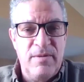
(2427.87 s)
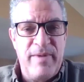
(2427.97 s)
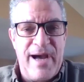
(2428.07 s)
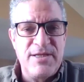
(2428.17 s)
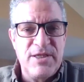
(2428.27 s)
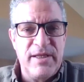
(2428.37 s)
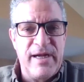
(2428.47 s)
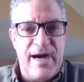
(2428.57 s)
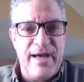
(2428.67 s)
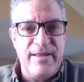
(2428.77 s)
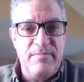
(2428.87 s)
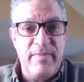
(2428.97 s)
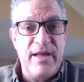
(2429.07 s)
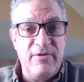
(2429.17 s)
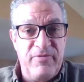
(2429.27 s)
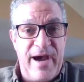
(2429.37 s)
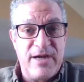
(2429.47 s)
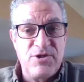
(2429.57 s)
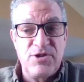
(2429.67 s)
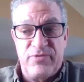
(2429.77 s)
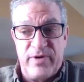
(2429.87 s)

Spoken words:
imagine the guy that manufactures